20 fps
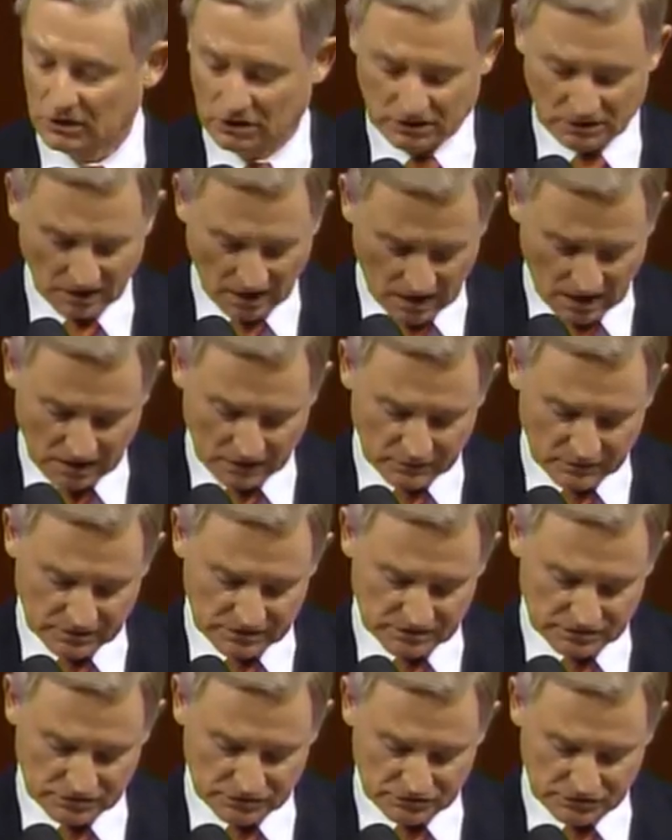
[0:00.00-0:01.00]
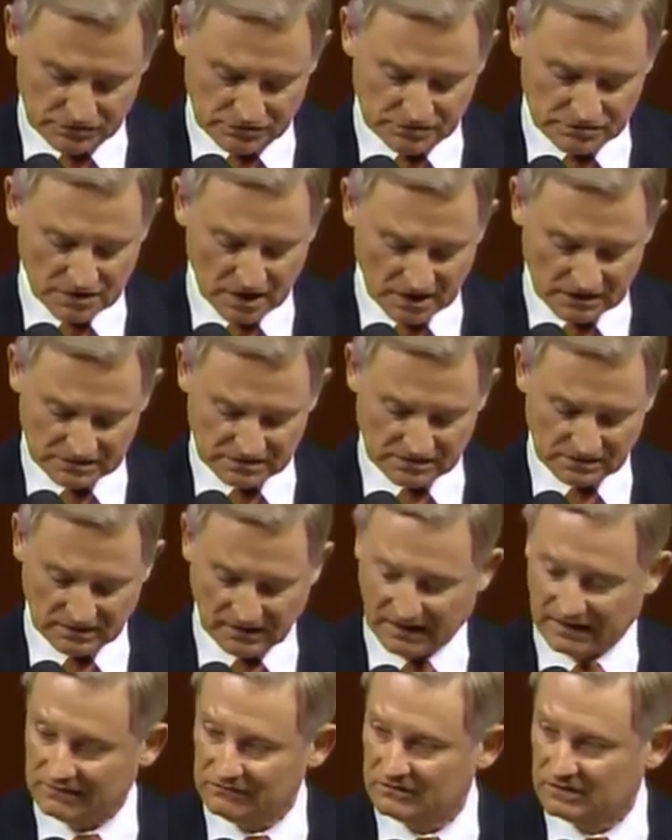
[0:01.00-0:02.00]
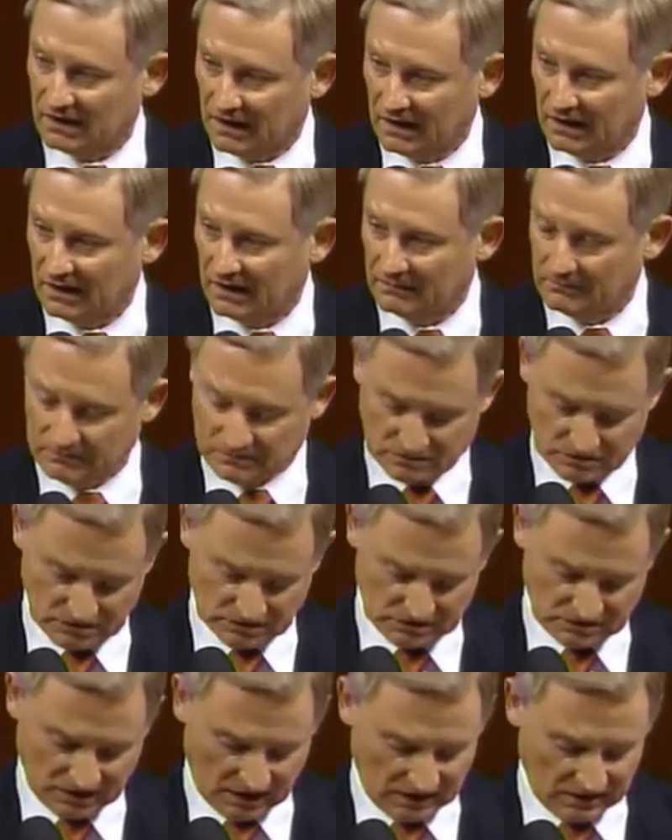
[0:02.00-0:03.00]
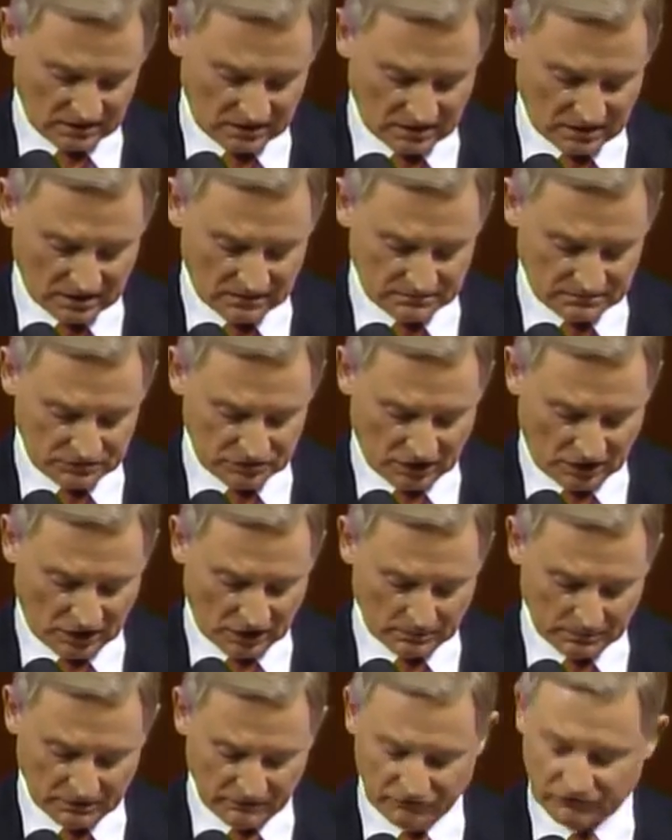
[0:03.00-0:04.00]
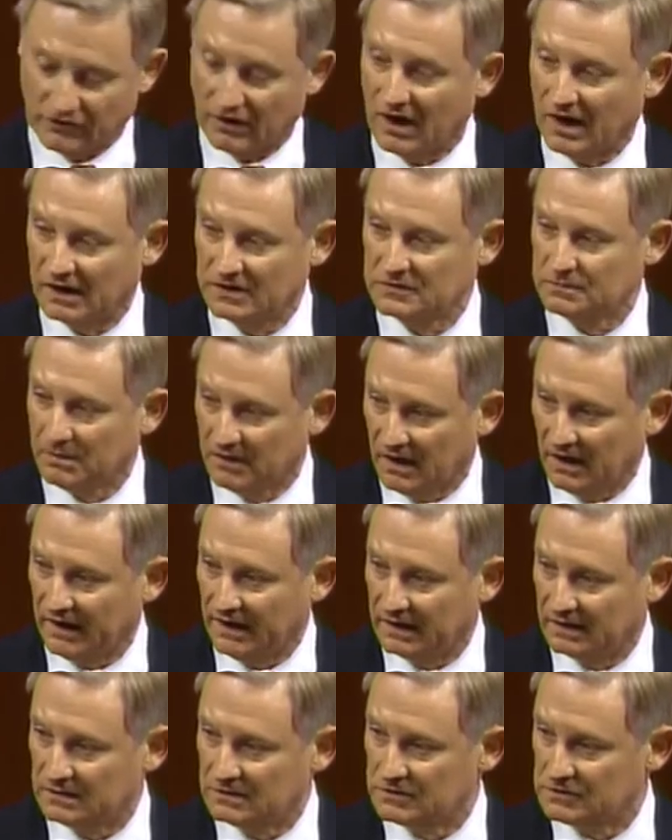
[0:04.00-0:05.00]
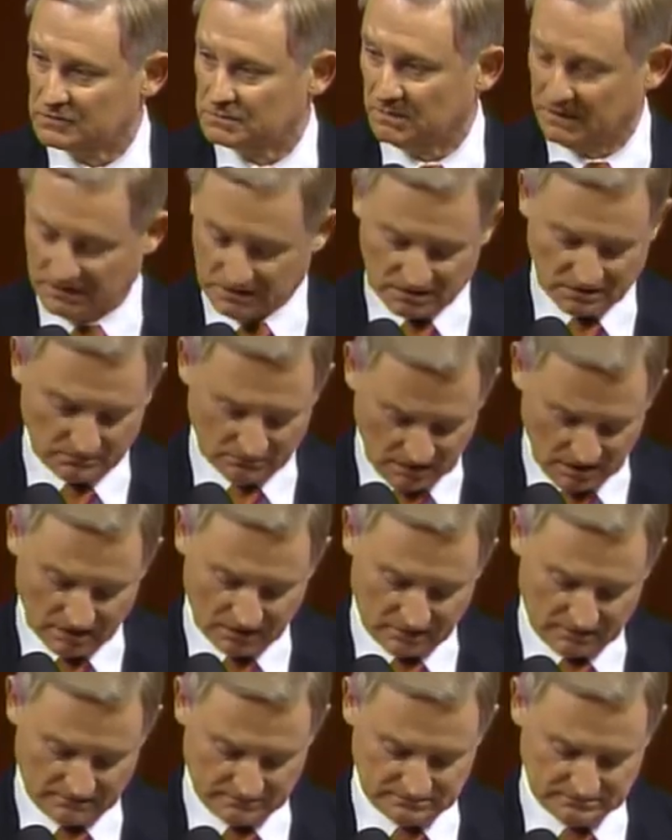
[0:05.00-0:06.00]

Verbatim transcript: Congress doesn't have time to take up Chairman Frank's plan to spend the money.